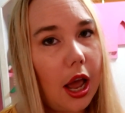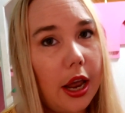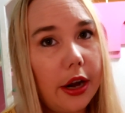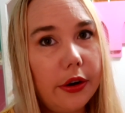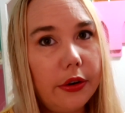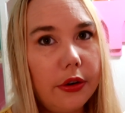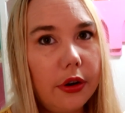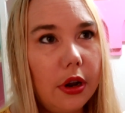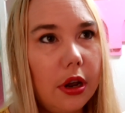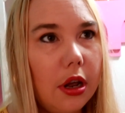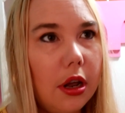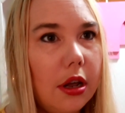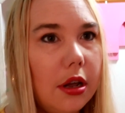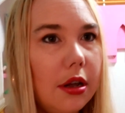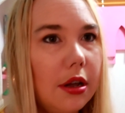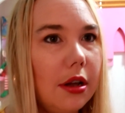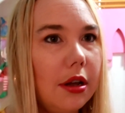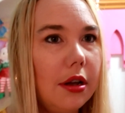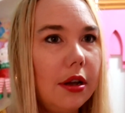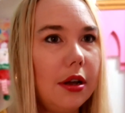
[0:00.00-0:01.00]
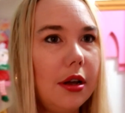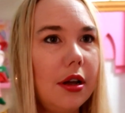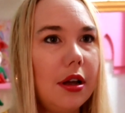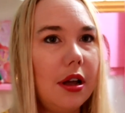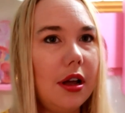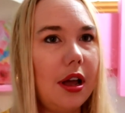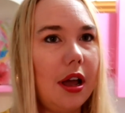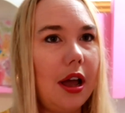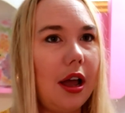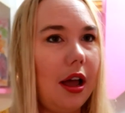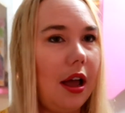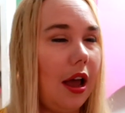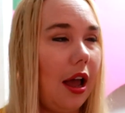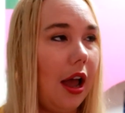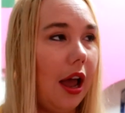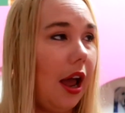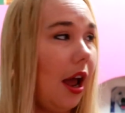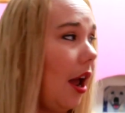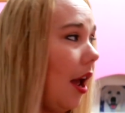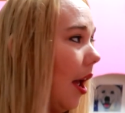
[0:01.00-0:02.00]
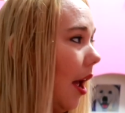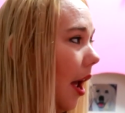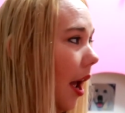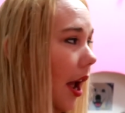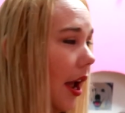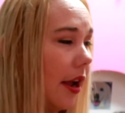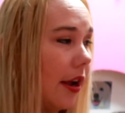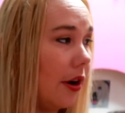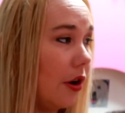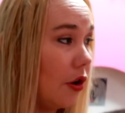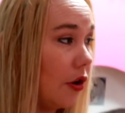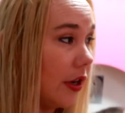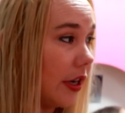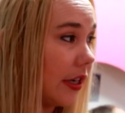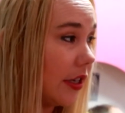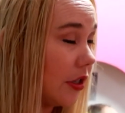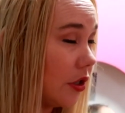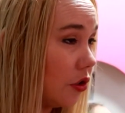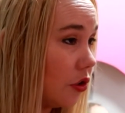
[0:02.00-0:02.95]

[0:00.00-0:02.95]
I don't. I, I heard it.